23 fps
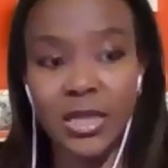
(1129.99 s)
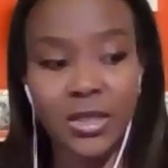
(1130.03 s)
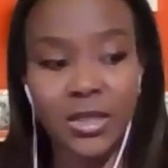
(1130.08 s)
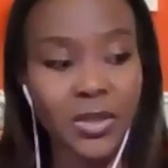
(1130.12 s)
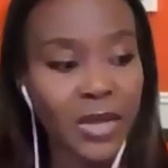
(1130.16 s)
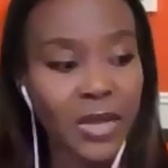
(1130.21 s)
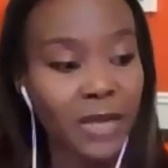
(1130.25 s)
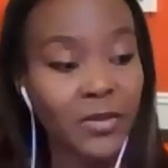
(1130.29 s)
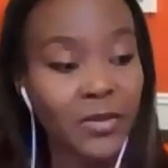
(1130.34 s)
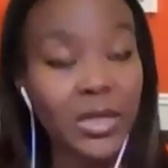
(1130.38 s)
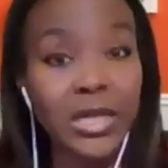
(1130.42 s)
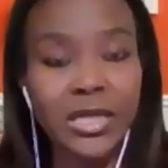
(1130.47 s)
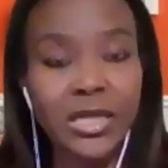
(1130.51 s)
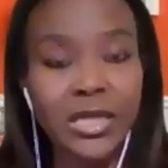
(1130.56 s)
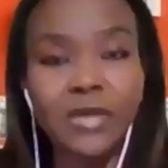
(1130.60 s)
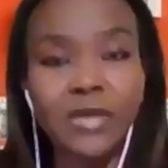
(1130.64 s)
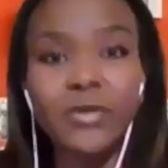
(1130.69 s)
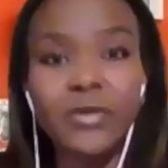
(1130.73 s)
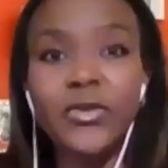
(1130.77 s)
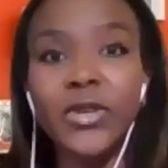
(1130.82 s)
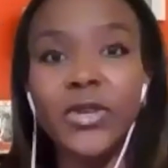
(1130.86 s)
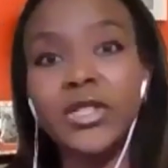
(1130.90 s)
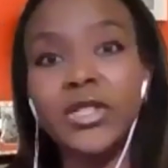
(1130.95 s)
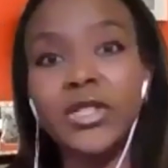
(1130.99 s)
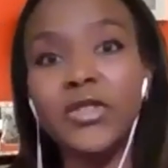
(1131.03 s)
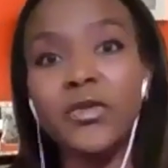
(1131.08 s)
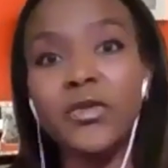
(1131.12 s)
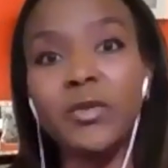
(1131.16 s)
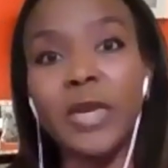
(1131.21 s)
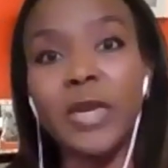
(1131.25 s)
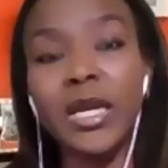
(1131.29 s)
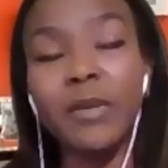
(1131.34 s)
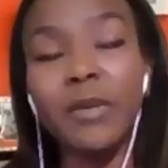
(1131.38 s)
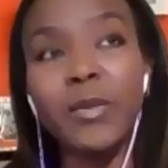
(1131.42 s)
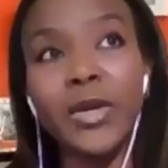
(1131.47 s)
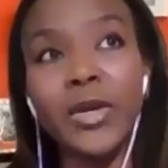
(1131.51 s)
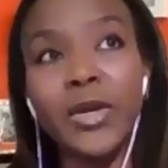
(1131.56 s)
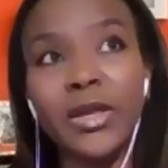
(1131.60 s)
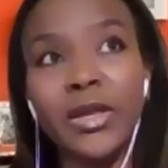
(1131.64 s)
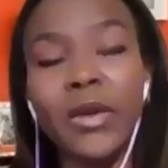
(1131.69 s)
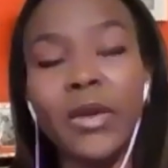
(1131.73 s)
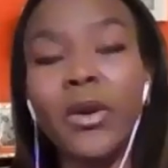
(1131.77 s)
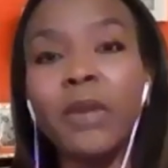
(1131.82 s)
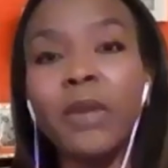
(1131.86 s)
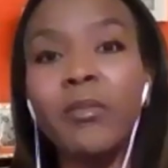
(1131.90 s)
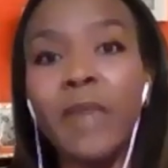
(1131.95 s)
I don't have a list in front of me, but
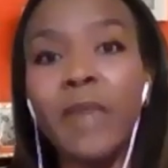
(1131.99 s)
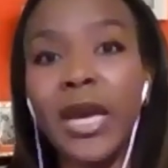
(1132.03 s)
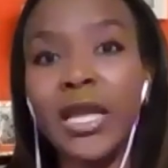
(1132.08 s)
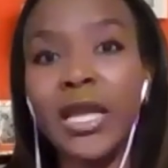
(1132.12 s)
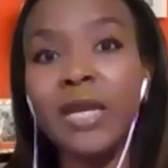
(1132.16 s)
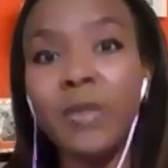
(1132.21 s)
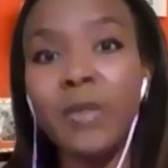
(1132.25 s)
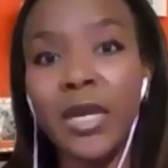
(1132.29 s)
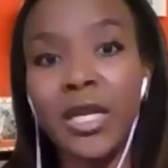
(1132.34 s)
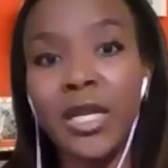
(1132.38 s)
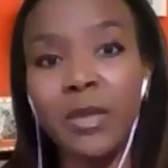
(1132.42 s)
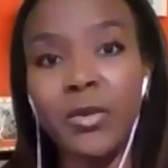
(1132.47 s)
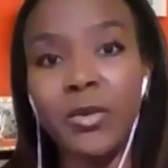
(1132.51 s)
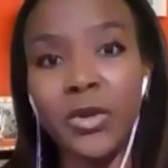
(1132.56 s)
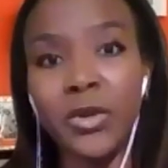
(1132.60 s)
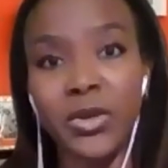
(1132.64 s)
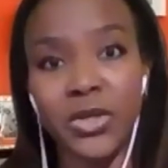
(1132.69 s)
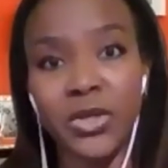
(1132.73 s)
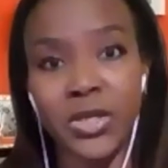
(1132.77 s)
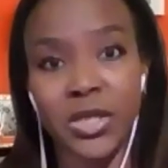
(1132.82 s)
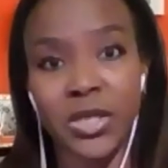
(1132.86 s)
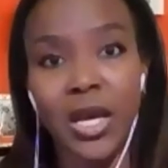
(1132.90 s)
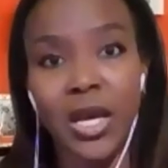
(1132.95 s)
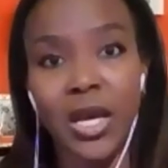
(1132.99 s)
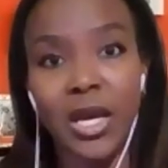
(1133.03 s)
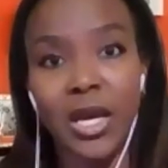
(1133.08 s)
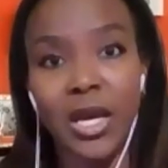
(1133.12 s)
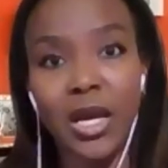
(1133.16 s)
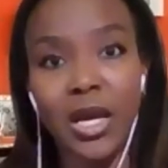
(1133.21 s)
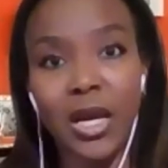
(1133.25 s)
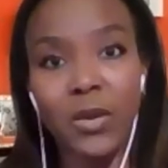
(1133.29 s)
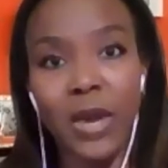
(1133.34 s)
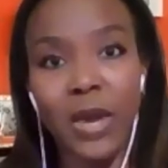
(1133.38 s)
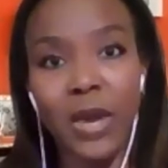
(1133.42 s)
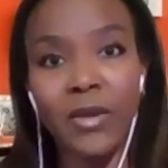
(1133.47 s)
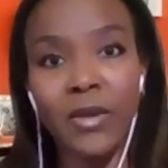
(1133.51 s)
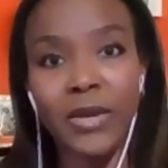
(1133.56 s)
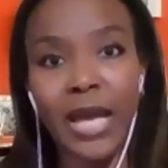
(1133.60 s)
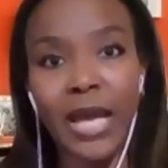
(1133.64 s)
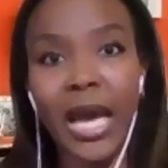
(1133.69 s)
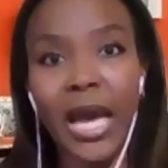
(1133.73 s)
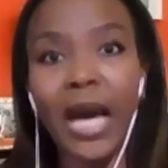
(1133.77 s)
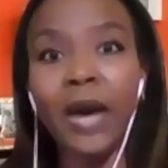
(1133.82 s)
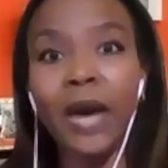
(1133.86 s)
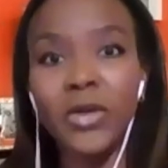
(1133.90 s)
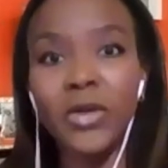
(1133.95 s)
there are many, many books around
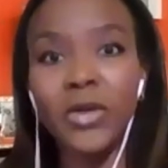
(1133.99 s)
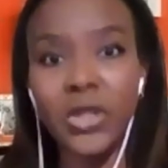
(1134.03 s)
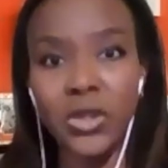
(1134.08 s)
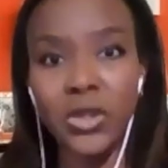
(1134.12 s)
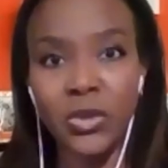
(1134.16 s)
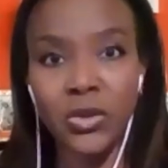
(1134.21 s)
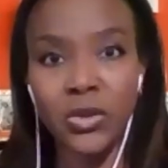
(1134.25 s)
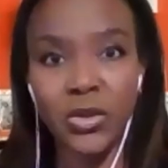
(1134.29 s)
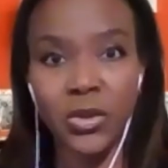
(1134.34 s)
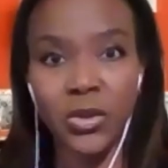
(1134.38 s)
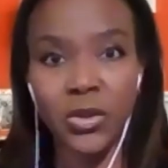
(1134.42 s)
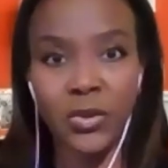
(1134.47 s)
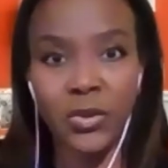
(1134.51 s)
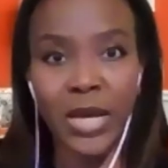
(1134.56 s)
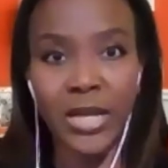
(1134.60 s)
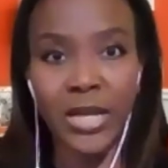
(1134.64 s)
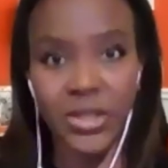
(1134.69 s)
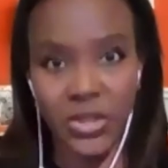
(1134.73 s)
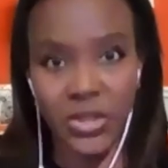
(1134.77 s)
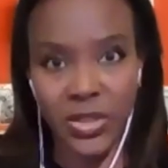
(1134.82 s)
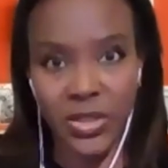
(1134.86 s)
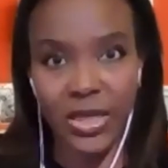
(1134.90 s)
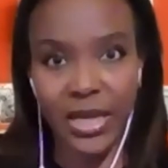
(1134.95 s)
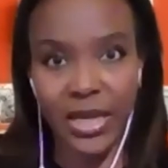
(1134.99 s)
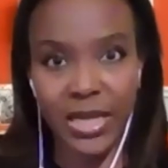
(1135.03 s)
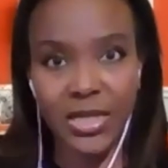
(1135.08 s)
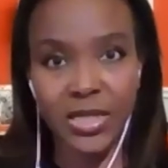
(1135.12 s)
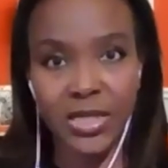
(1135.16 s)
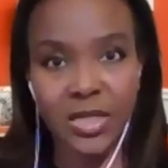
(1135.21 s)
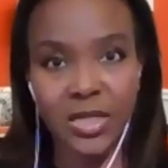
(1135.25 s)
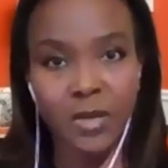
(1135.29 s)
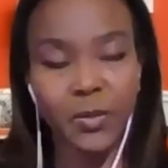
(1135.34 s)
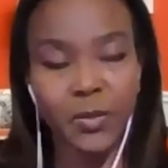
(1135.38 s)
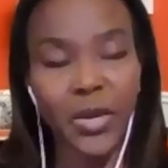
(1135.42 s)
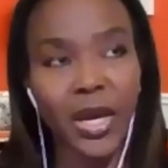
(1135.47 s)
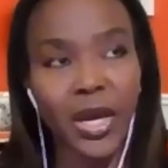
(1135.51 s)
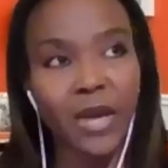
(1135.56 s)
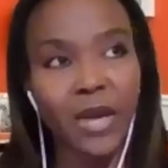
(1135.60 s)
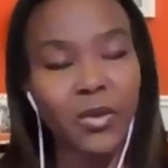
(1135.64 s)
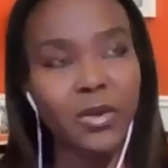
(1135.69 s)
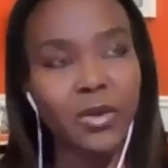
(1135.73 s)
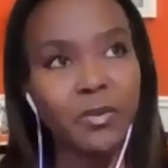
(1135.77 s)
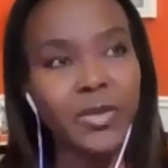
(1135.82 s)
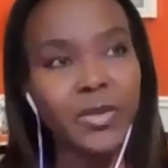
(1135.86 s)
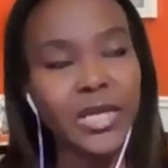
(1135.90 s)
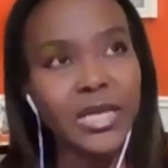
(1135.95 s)
how you, you educate as a
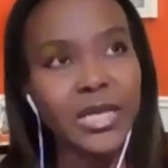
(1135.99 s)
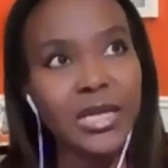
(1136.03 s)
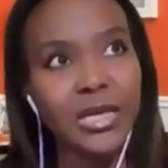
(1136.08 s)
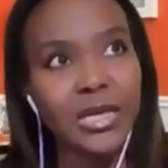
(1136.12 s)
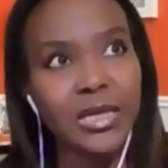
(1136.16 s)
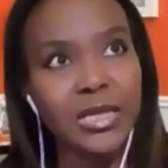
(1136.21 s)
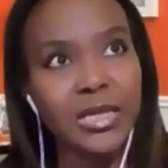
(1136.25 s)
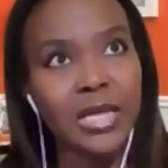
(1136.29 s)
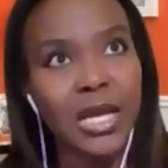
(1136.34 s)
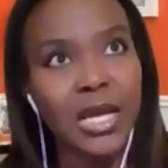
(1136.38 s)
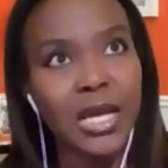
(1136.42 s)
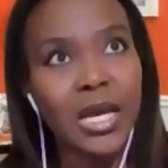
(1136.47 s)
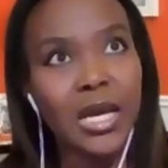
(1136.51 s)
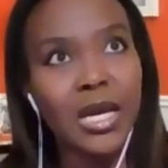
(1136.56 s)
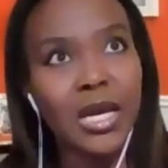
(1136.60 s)
parent because